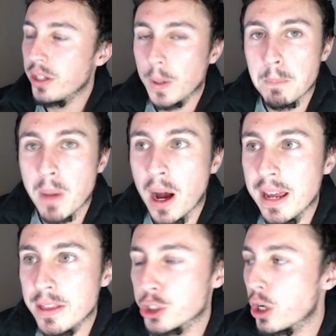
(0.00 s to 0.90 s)
you can
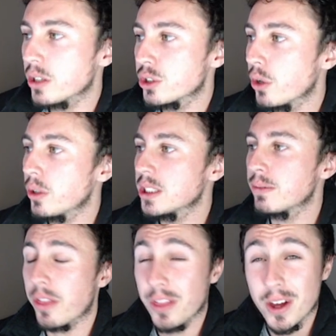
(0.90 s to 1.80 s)
buy the Charge tokens
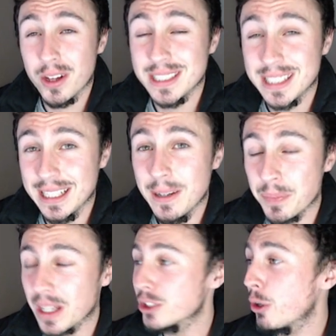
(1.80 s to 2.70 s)
for thirteen,
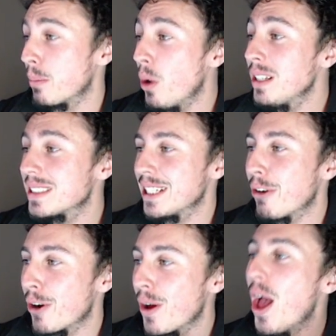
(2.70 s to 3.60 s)
sorry, zero point
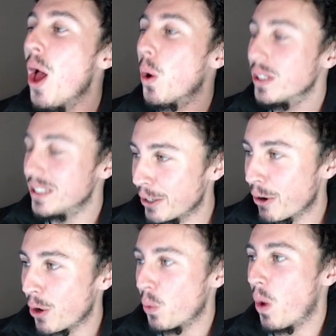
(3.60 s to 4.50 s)
zero
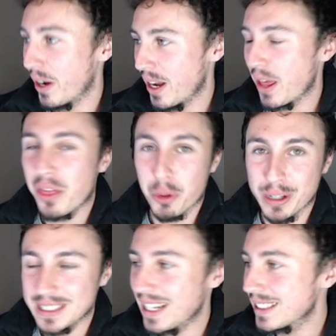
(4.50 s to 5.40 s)
zero one
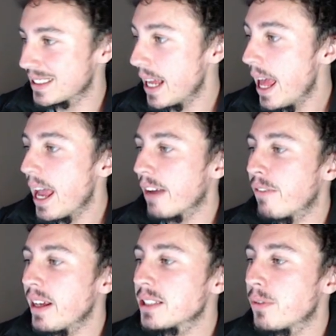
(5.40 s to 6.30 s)
three cents, and
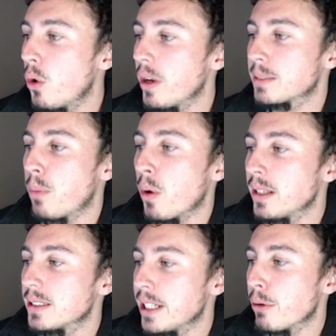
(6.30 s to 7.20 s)
phase four is zero
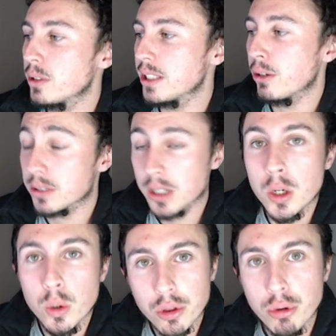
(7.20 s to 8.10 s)
point zero zero
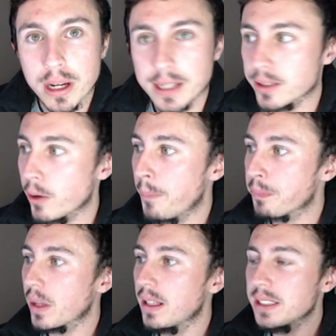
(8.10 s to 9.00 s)
two three. So
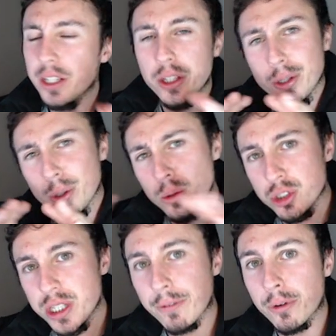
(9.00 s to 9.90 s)
it's a
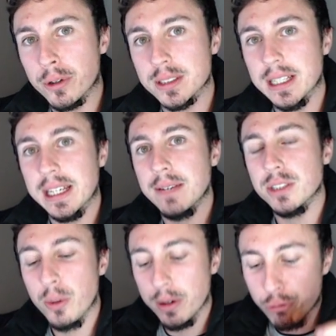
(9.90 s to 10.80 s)
huge difference, and it gives
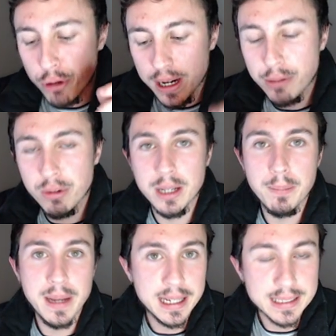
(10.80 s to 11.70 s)
you a really, really
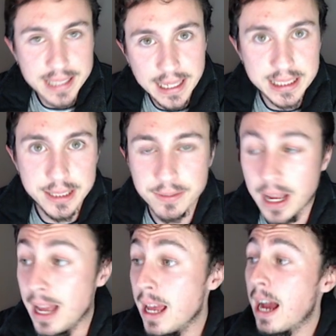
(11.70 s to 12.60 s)
big incentive
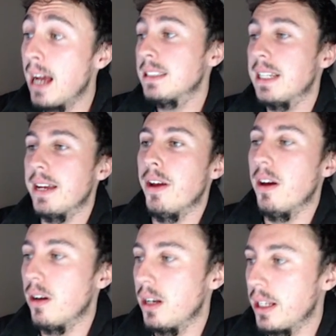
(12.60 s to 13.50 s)
as an
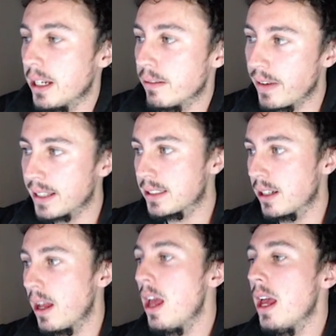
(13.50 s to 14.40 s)
early
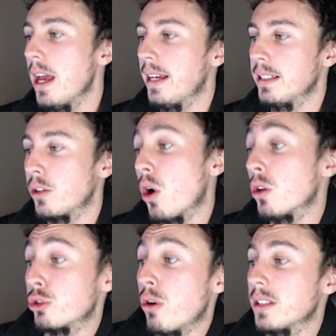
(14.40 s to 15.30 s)
investor in
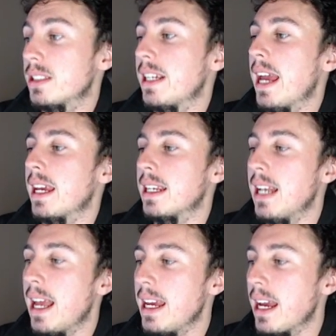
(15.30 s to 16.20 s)
contrast to getting in
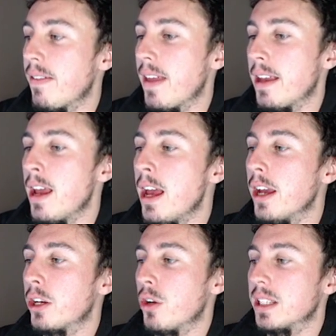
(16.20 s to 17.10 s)
late. And then,
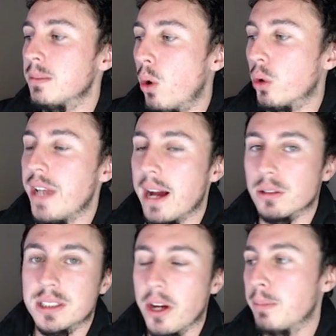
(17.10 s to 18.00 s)
you know, there's more
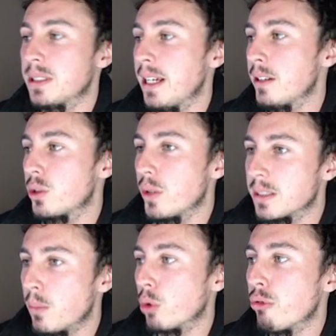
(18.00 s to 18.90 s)
downside potential,
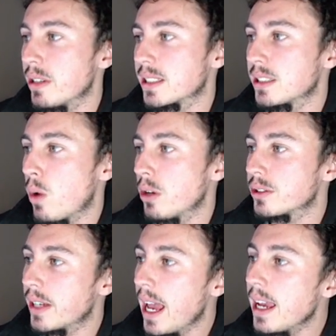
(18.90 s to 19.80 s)
there's more risk as well.
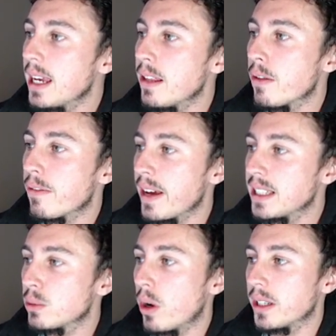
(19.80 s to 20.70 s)
So getting in in the
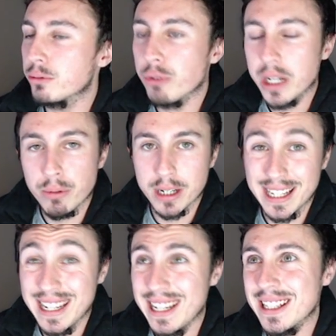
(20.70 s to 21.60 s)
phase one is really, really
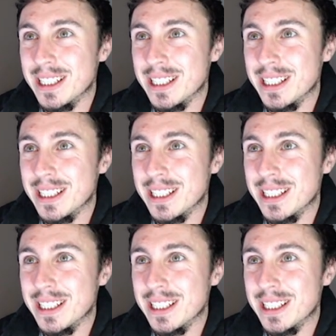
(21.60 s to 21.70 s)
key in